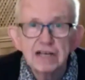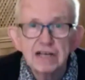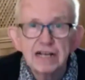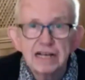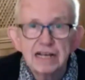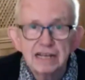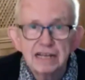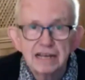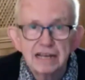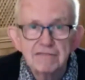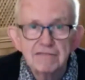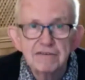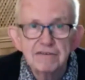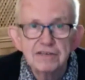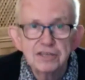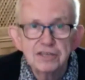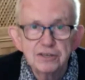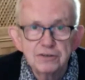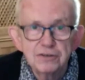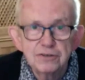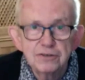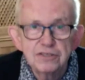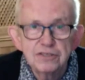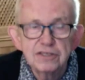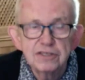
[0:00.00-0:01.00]
clever
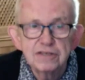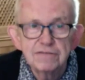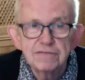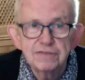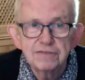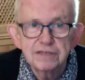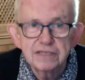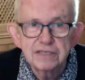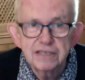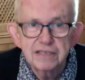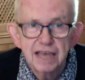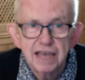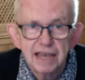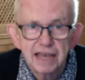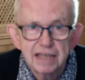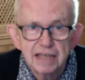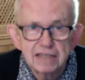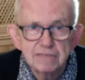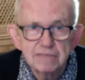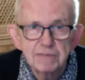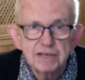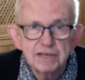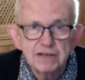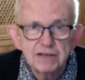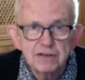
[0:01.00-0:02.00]
use of the sets,
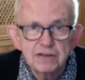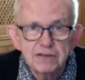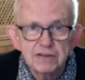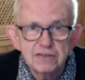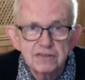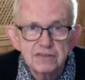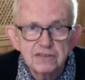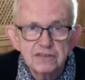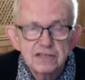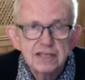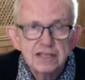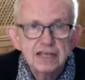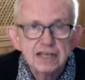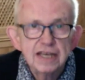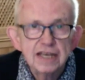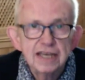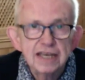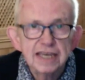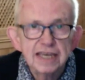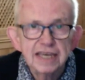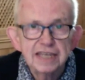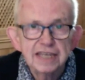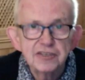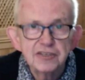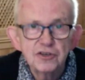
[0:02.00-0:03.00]
because
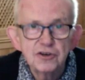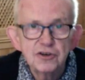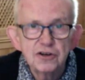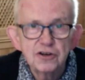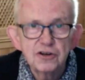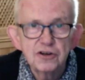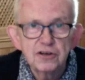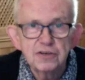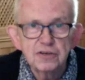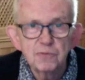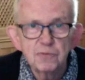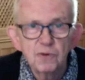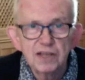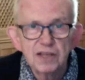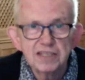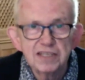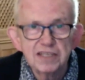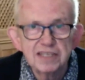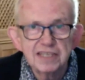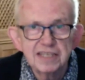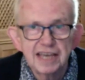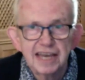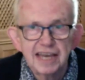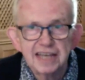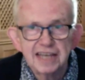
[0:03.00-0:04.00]
he took one
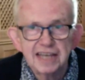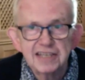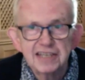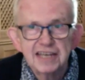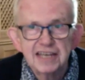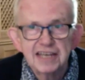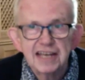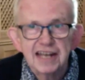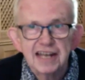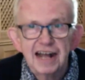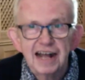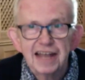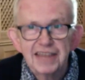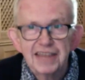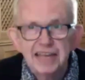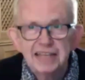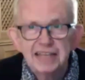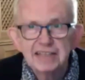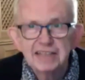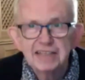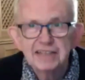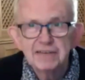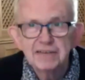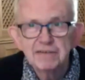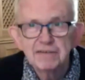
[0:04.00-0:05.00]
set. And
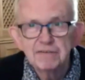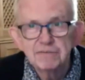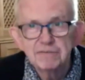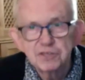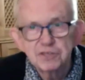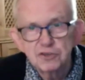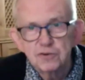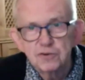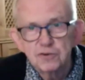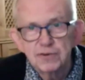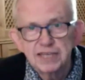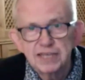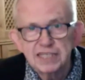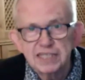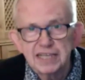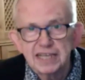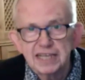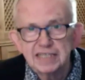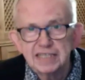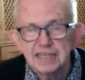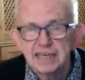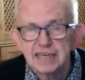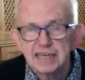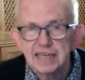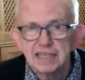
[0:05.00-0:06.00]
then 2 weeks
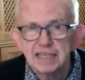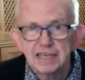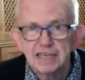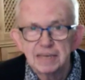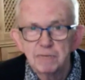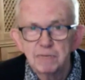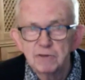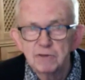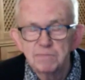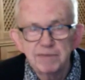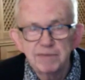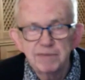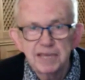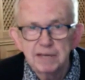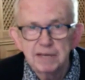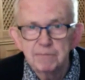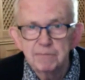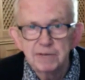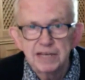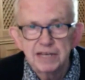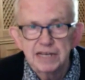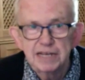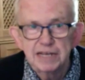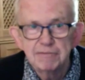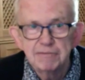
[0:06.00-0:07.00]
later, it would be
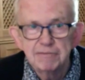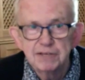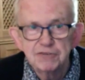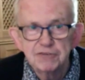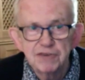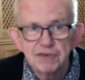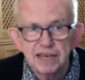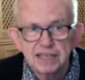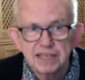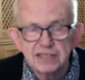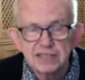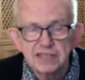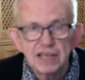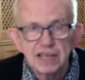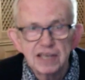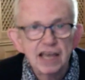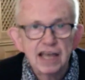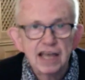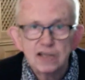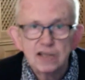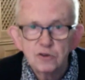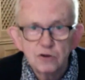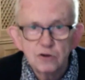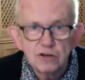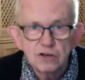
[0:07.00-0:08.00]
completely redressed,
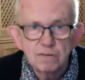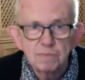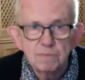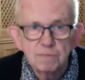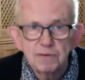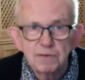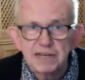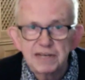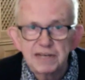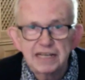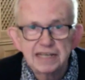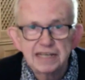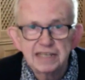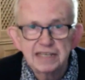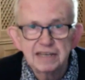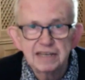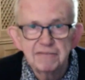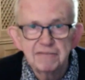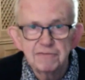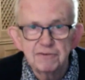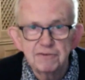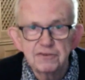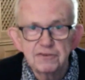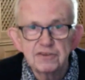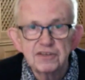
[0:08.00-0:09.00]
look completely
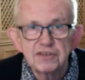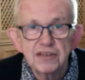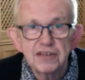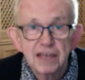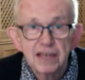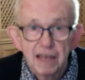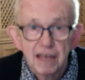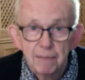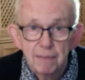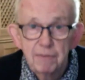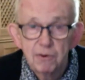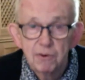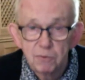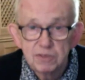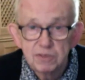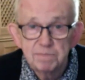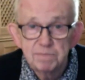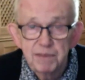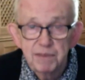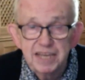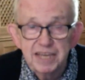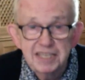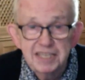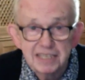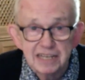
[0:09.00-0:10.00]
different, but was
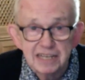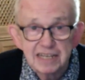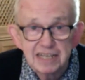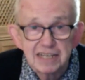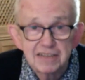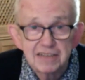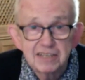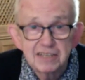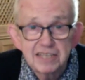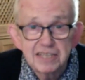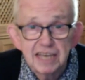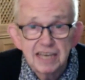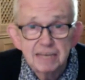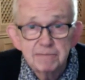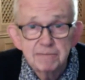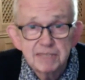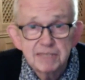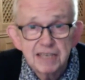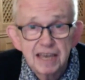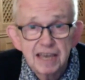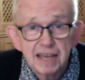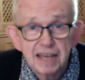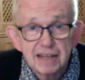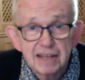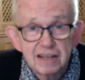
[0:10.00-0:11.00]
basically the same
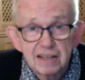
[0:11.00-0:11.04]
set.